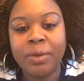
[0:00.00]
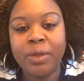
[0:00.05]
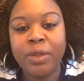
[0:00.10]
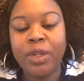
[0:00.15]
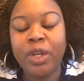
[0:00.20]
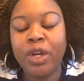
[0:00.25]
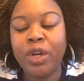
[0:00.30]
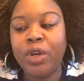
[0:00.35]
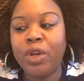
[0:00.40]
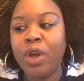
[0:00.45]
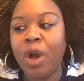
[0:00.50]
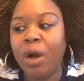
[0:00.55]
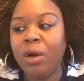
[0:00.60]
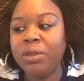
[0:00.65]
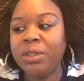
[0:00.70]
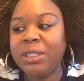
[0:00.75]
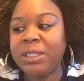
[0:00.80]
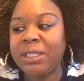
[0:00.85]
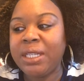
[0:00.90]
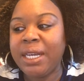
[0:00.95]
The
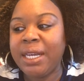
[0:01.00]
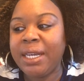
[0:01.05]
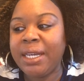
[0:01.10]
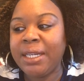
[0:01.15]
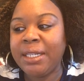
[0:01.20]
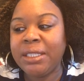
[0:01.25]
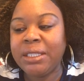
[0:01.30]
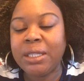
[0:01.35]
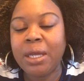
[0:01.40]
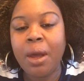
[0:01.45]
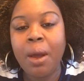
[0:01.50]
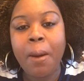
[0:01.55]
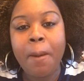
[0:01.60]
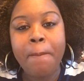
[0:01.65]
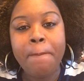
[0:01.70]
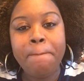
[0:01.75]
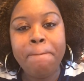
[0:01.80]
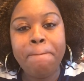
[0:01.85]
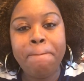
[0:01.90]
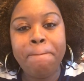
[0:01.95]
ghost says,
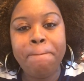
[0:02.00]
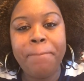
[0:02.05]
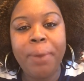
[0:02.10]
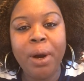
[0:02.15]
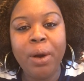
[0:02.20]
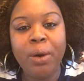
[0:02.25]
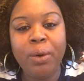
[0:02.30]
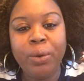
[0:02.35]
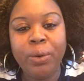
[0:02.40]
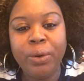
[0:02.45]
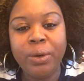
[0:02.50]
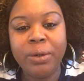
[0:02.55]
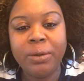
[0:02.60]
boo.